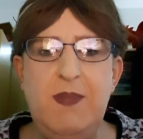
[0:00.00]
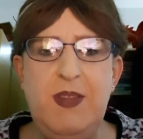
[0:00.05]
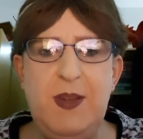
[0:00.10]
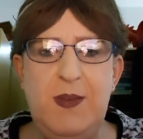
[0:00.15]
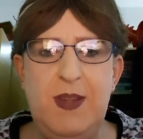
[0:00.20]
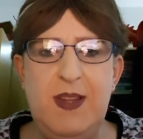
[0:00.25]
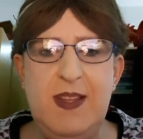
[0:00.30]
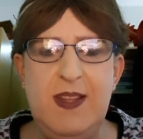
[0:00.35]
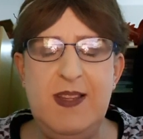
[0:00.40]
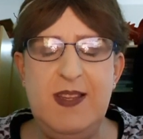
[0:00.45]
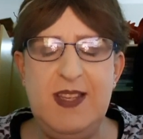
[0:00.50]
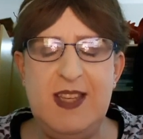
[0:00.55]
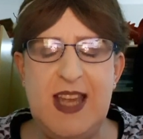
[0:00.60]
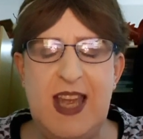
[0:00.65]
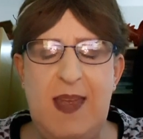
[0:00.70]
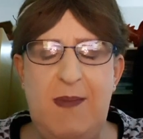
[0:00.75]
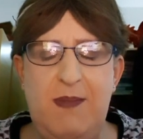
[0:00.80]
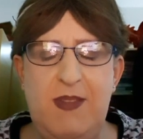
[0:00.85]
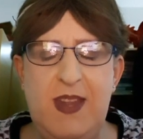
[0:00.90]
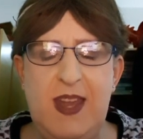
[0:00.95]
doing the
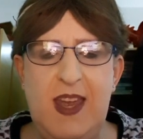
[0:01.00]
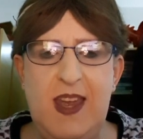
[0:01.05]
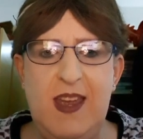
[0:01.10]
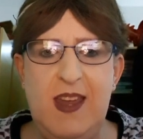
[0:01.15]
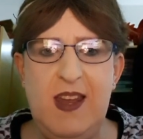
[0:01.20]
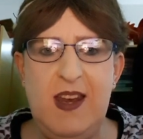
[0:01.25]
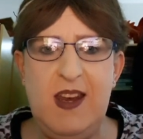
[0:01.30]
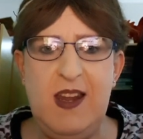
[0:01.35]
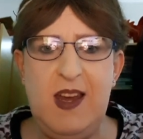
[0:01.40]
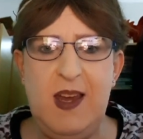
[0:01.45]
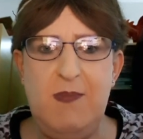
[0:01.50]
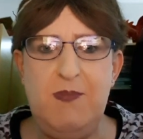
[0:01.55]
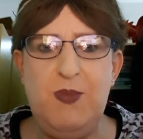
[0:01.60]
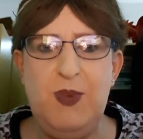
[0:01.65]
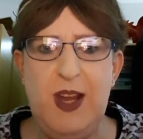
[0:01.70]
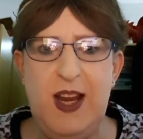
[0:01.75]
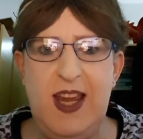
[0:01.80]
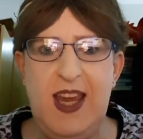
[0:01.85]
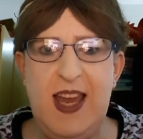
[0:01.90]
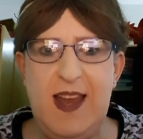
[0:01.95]
same thing, and I'm
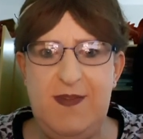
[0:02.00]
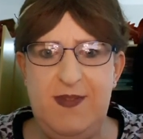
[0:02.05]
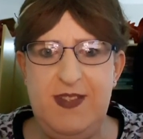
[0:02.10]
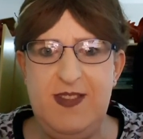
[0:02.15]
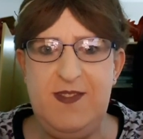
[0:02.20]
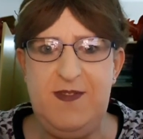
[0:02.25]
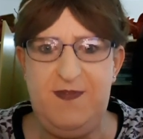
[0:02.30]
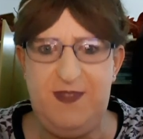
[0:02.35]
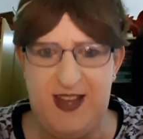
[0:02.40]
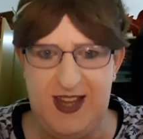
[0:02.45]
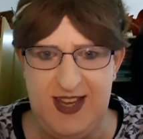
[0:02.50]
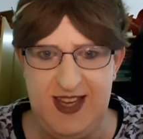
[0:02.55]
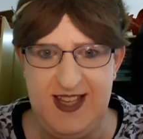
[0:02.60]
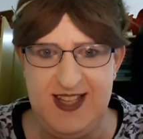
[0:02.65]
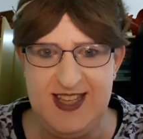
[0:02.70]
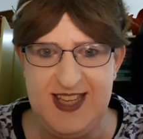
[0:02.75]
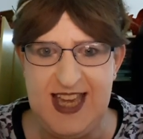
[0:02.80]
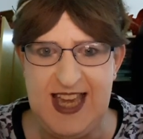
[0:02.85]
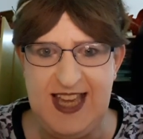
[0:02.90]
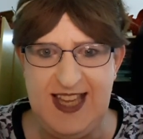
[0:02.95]
really having to
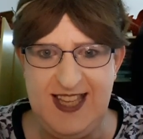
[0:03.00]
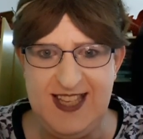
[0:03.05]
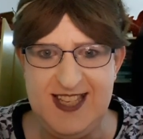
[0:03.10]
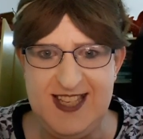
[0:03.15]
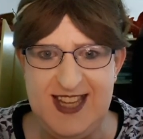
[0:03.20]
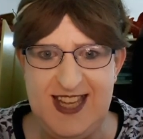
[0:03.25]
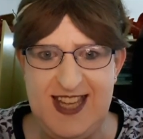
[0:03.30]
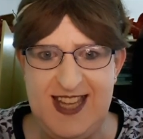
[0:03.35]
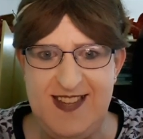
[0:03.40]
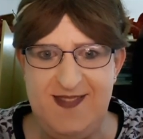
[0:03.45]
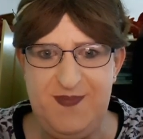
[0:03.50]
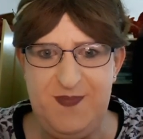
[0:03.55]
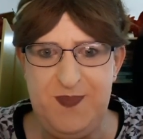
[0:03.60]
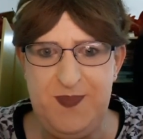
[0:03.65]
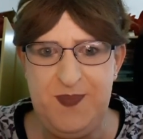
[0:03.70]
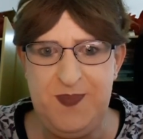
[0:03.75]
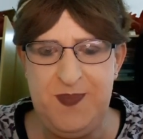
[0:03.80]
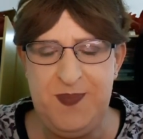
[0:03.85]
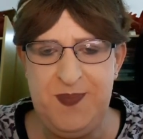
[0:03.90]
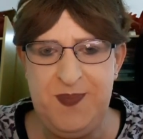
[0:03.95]
fight against it.
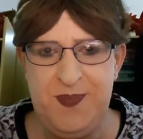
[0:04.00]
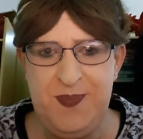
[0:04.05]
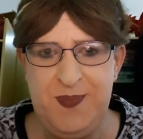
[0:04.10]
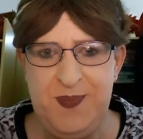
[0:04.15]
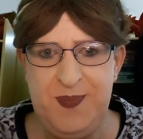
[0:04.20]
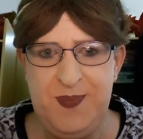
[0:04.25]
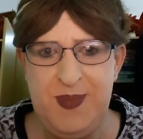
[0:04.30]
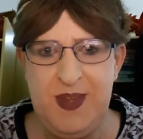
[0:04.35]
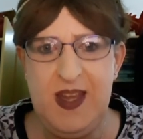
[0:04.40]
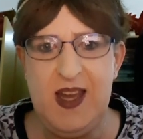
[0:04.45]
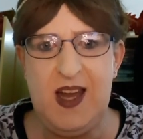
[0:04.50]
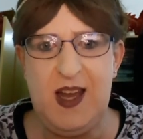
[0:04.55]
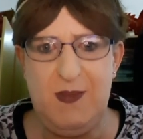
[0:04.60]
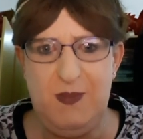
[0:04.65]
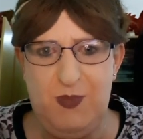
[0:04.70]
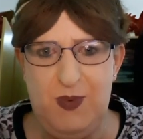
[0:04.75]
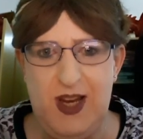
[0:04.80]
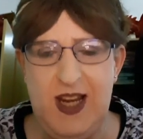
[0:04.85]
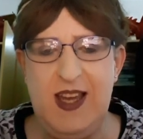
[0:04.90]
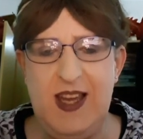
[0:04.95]

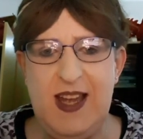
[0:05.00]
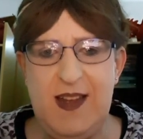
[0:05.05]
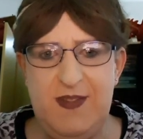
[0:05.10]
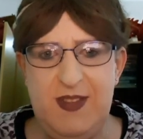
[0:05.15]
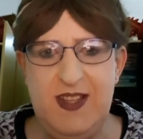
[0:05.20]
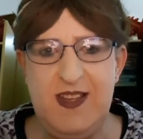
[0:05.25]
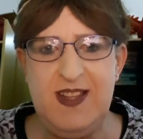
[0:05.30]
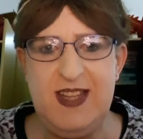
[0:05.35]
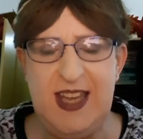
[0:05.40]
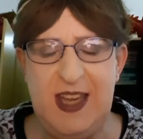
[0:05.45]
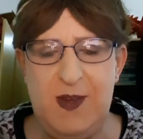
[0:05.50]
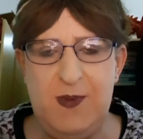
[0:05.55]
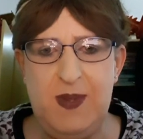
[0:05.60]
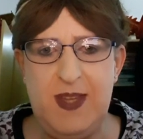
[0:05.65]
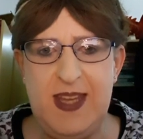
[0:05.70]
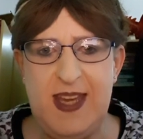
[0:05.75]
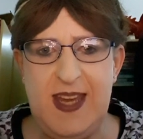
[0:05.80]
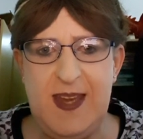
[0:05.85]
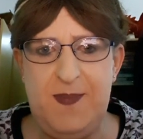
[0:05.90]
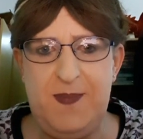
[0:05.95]
I'm really having to deal
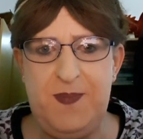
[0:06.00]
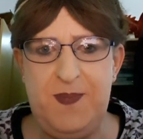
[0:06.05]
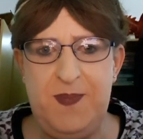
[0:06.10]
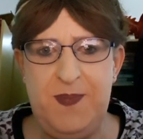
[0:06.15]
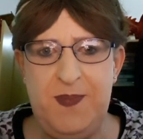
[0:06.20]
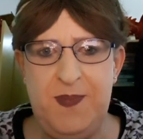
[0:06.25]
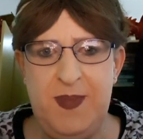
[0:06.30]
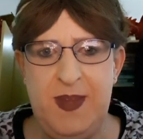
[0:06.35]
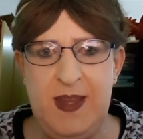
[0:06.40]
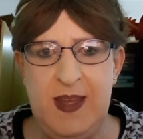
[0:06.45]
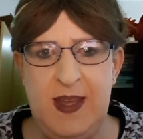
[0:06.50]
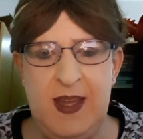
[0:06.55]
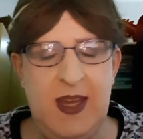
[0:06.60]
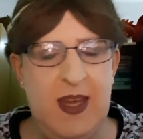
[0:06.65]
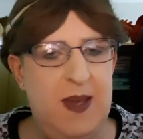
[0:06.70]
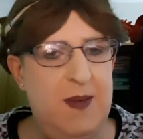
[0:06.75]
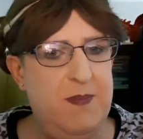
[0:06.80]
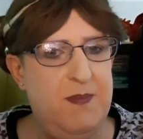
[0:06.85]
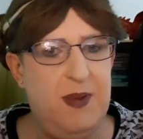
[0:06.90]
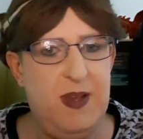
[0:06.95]
with it.
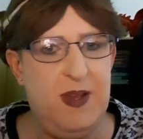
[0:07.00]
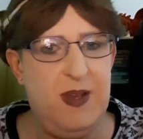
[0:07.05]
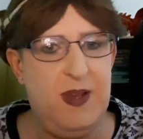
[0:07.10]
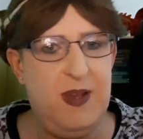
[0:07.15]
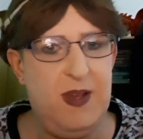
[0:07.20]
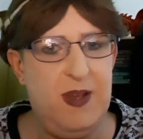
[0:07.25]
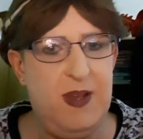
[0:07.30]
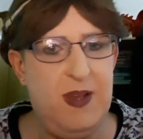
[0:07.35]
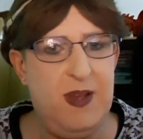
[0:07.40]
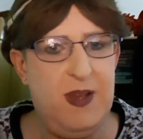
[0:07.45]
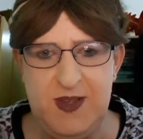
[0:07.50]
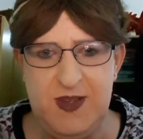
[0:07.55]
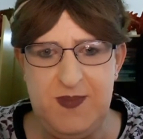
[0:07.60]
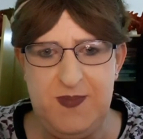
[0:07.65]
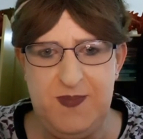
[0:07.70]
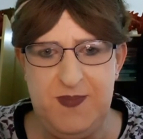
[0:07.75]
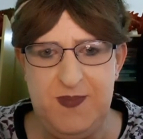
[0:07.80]
But don't